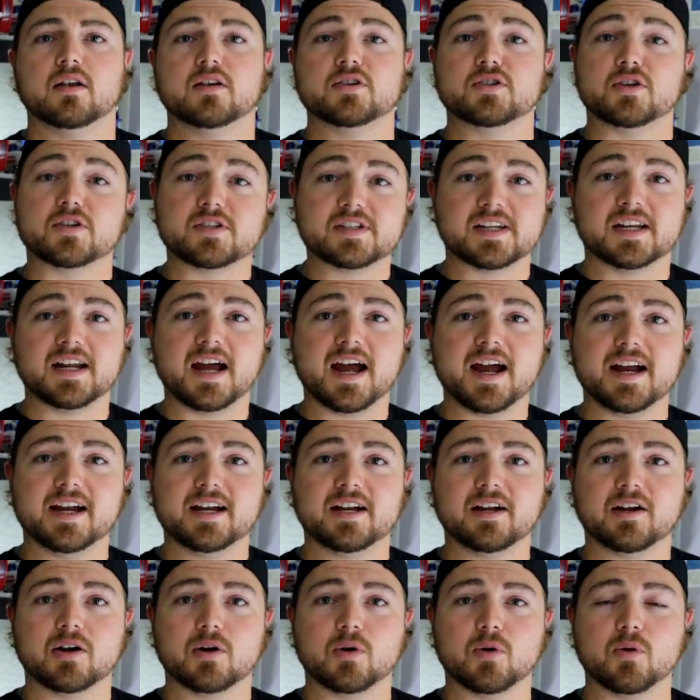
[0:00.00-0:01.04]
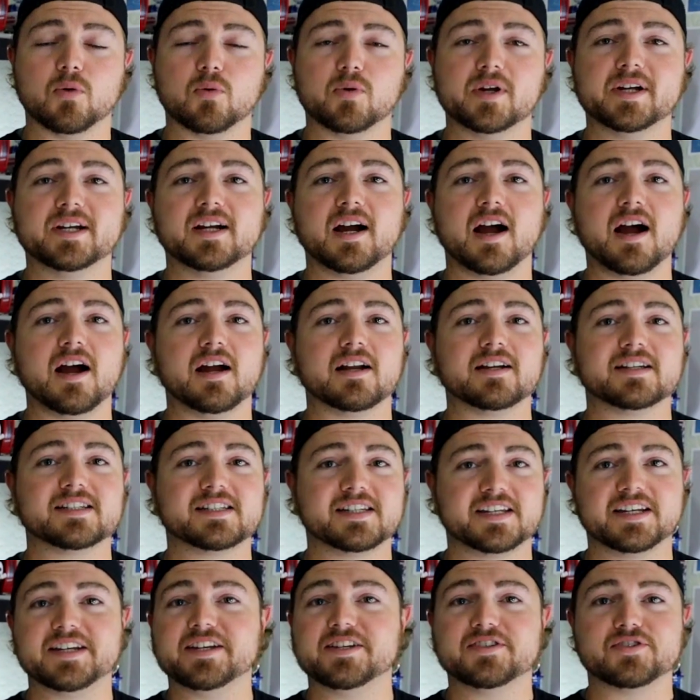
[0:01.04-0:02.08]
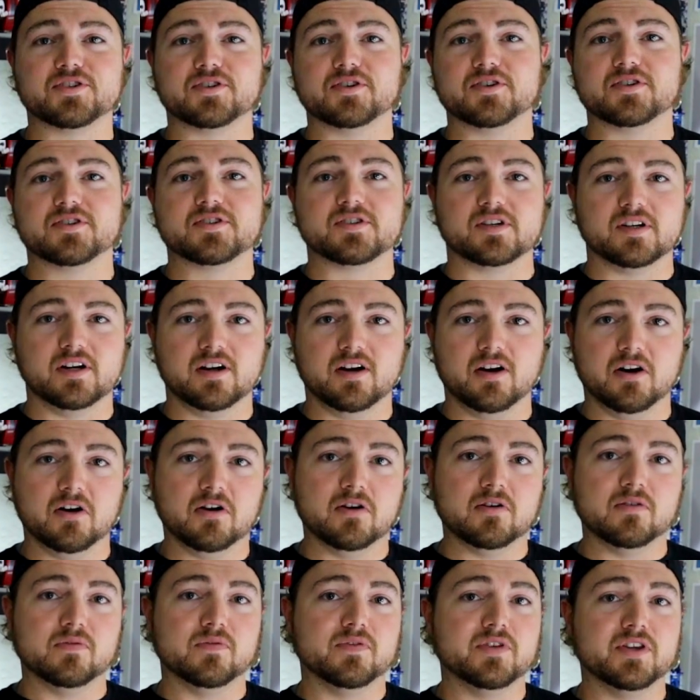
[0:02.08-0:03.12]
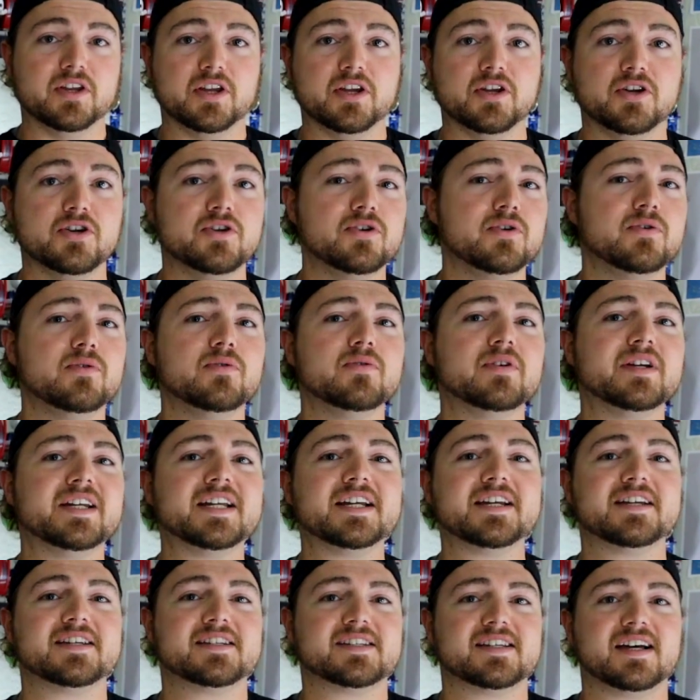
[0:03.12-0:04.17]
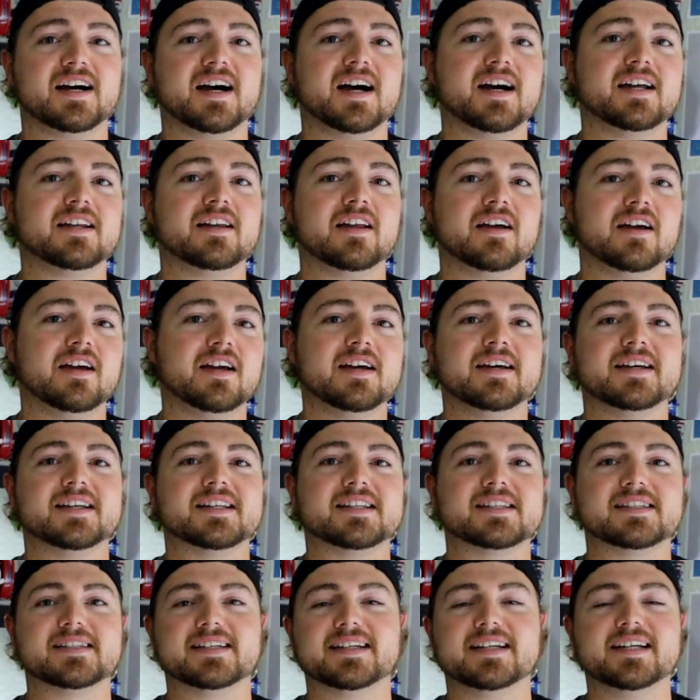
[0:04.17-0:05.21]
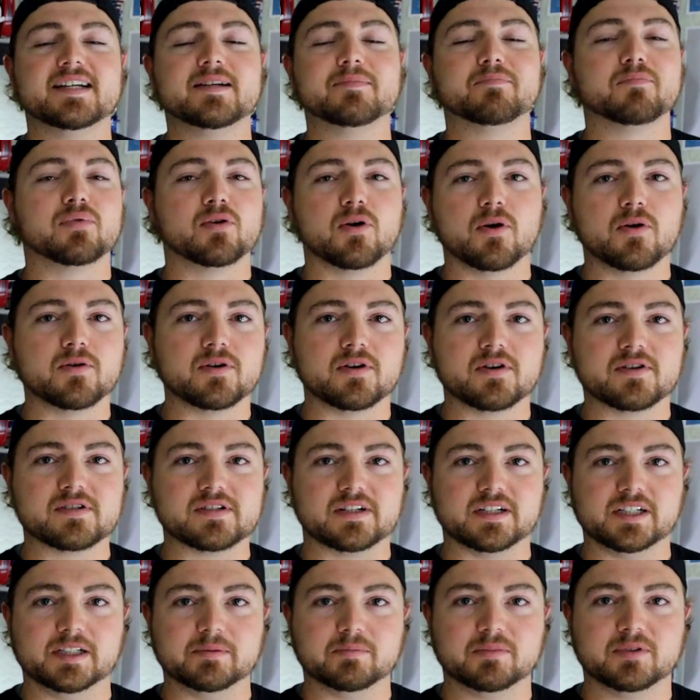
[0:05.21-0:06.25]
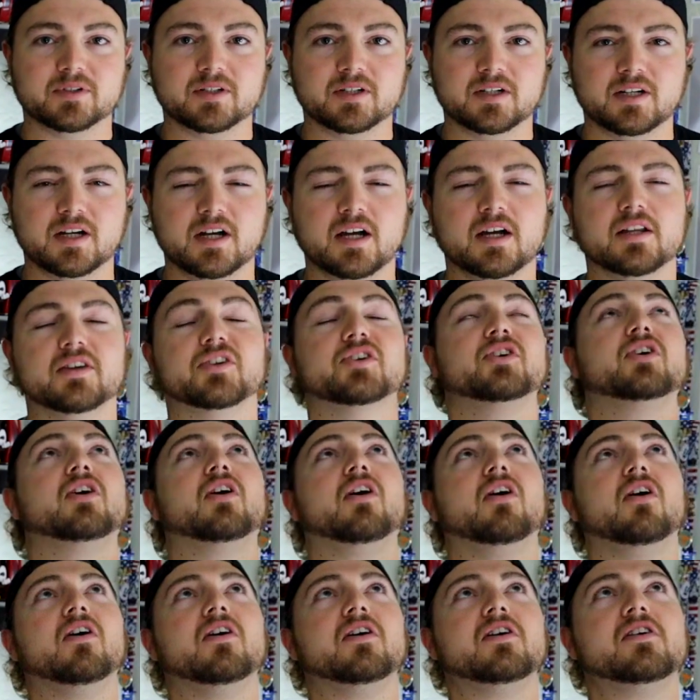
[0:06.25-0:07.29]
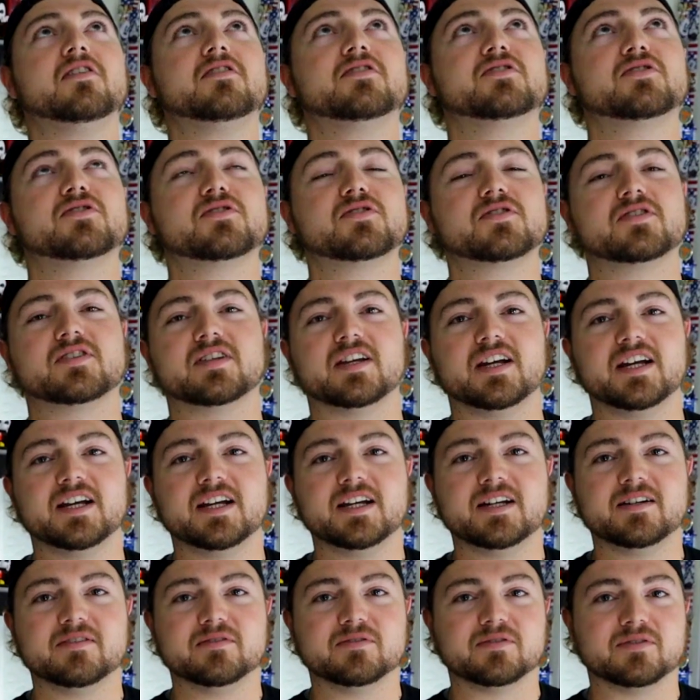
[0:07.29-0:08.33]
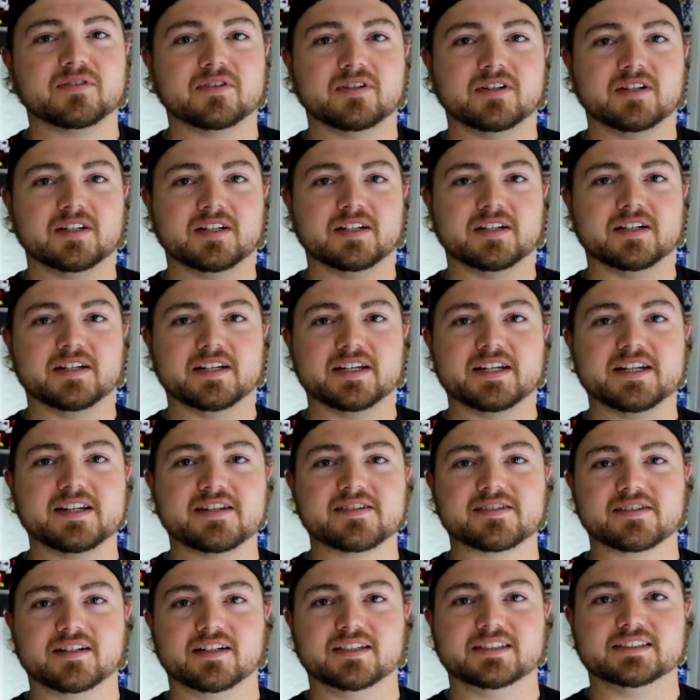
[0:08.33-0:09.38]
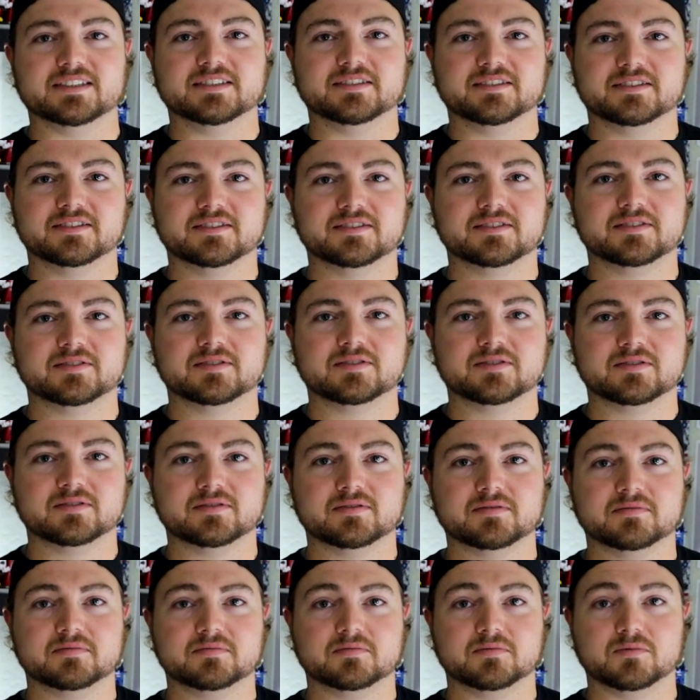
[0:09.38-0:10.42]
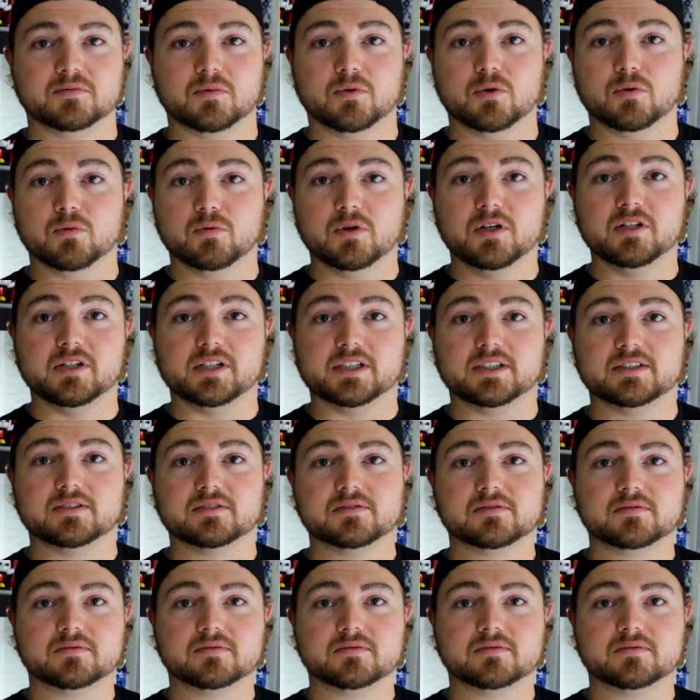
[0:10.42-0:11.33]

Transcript: So today, we got teasers of the new Nissan Z prototype. The car to save Nissan. Or will it?